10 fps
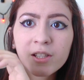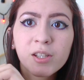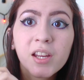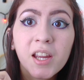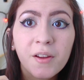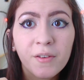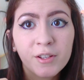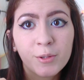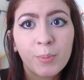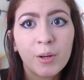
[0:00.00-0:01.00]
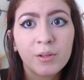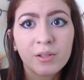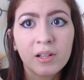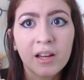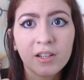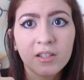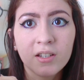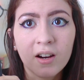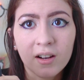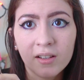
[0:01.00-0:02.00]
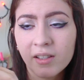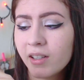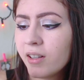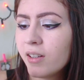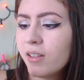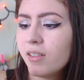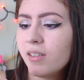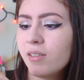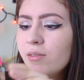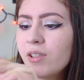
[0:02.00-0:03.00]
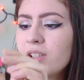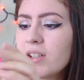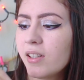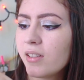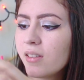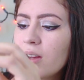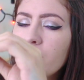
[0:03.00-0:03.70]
It even smells like chocolate, which is